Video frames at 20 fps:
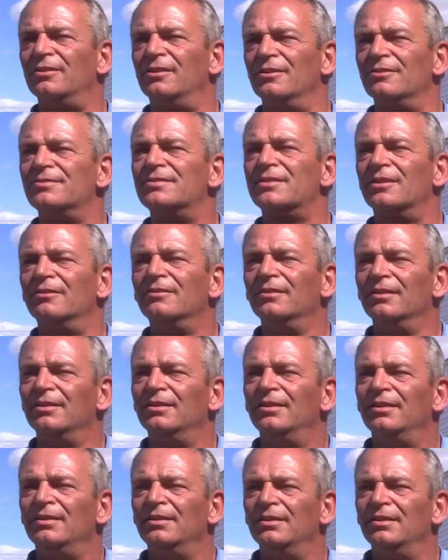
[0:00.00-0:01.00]
closer.
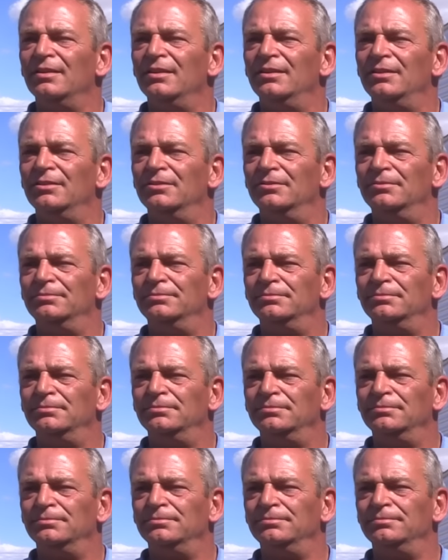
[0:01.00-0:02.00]
So this
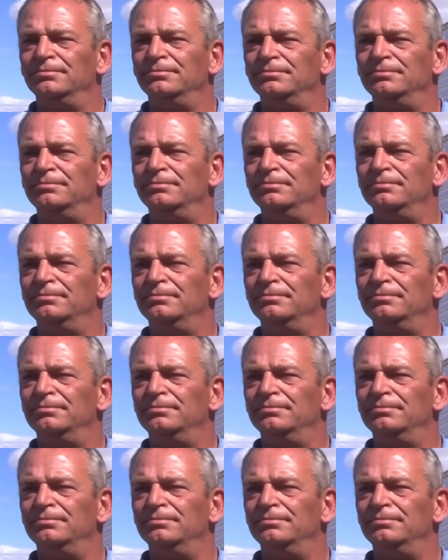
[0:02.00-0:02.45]
is an antenna